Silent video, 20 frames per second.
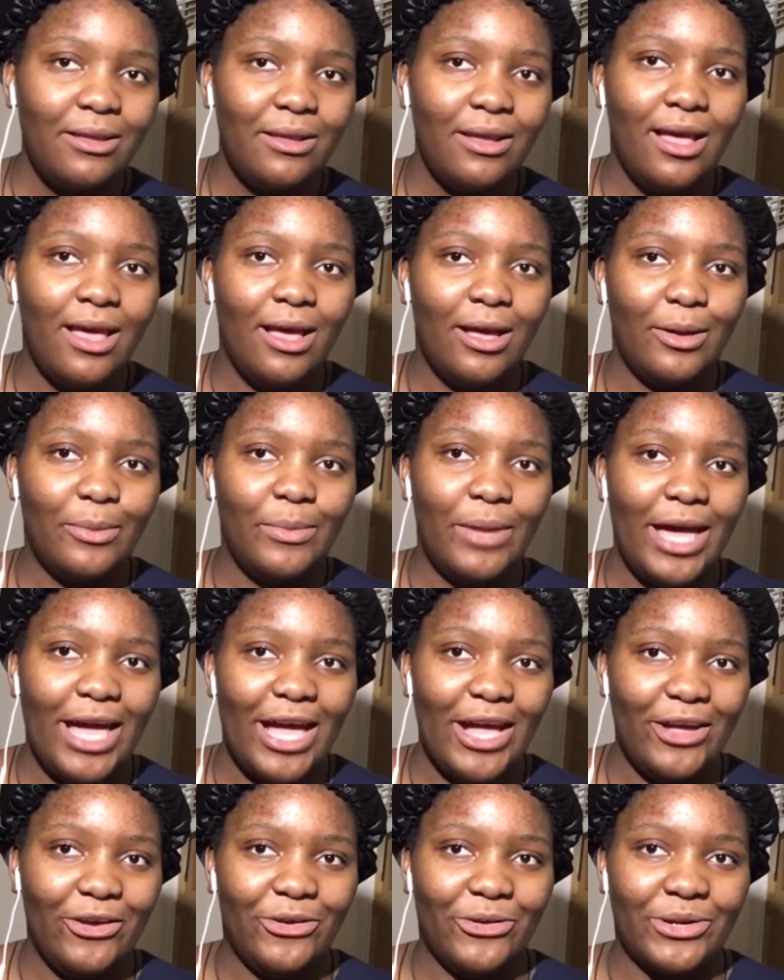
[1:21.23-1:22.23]
um,
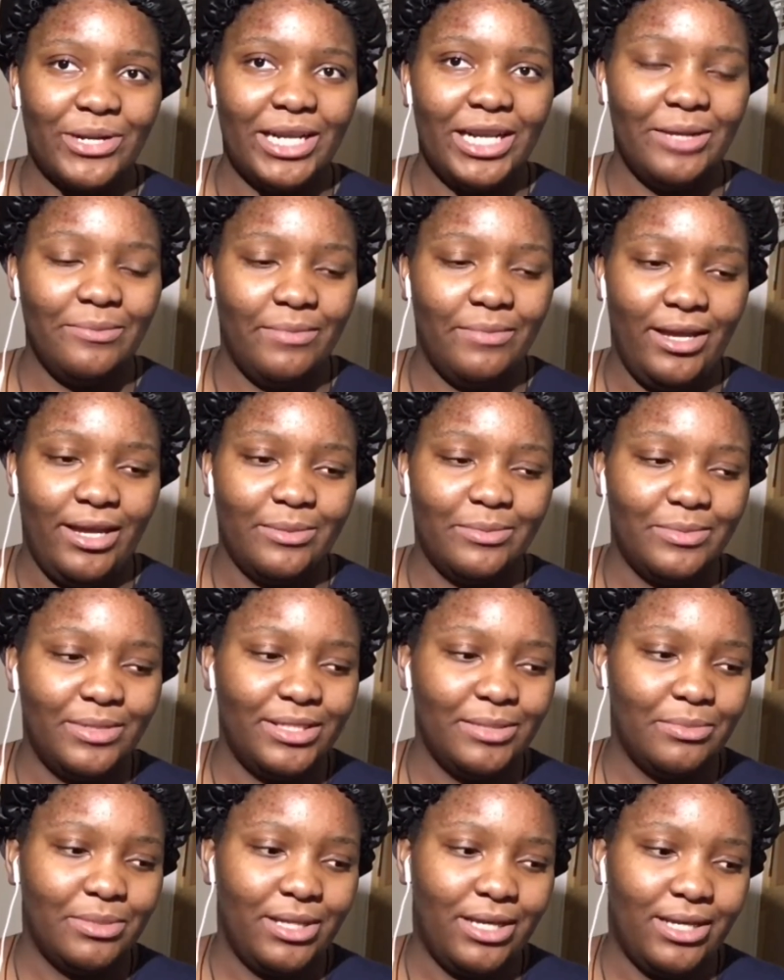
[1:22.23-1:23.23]
and my own
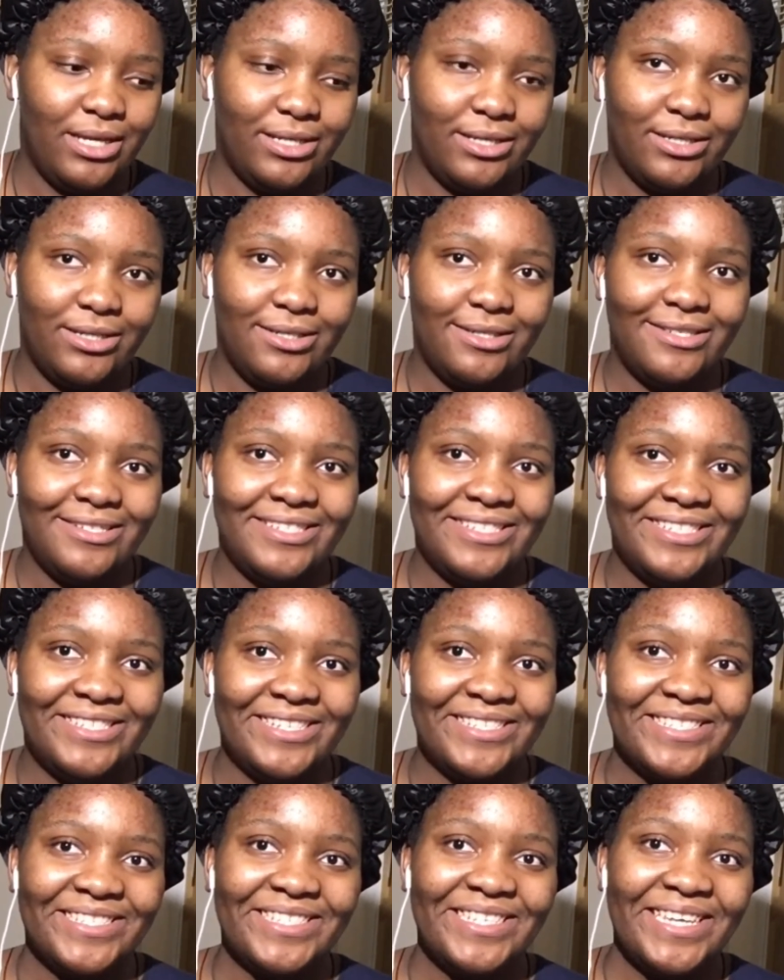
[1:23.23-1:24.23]
suppliers. So,
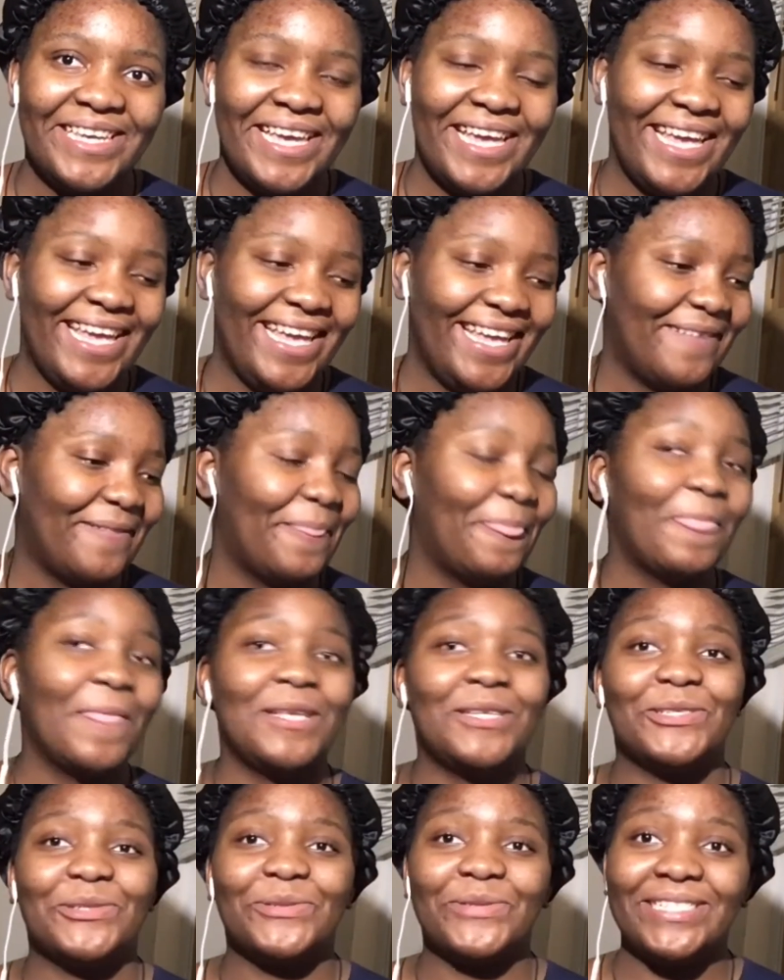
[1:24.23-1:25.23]
yeah,
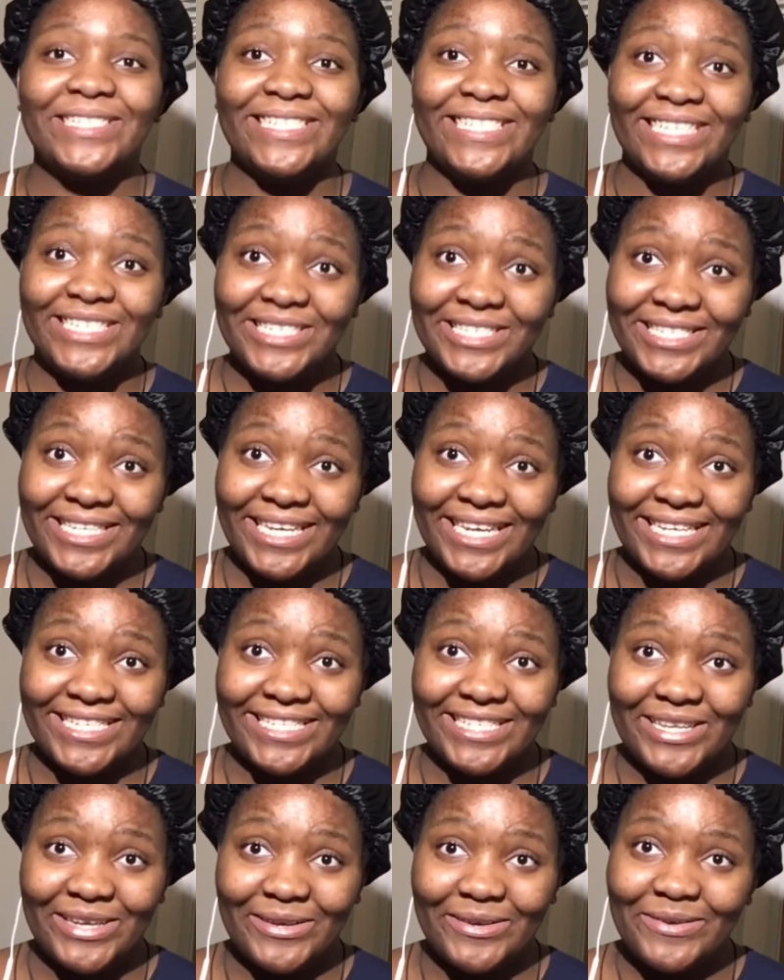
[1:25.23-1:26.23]
just wanted to let you guys
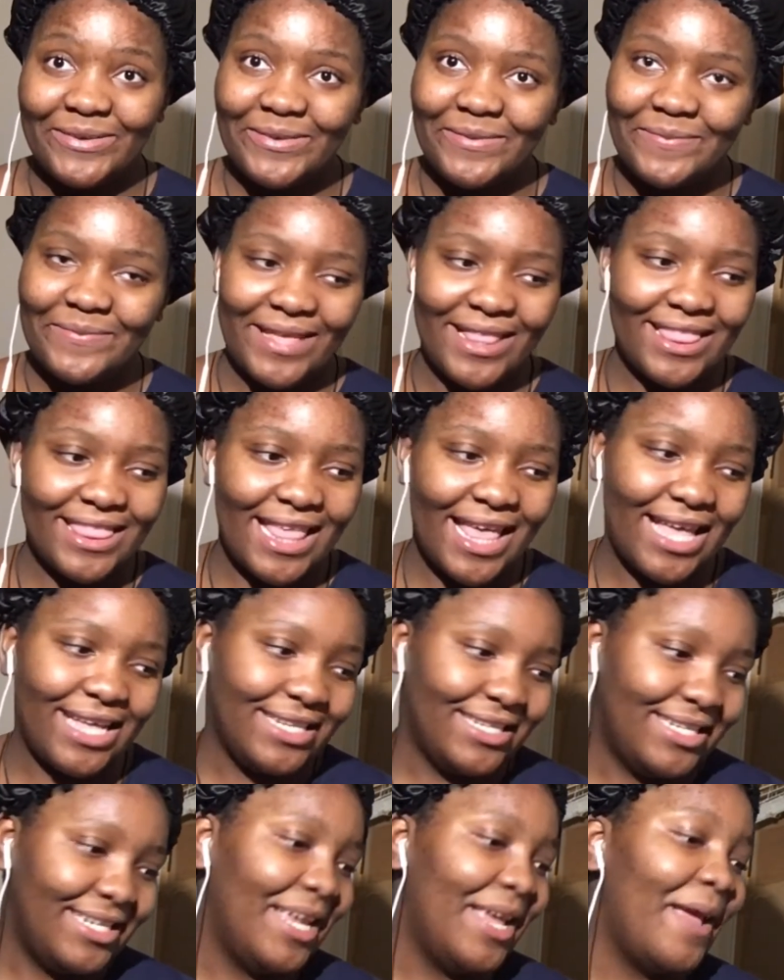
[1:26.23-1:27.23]
know about that.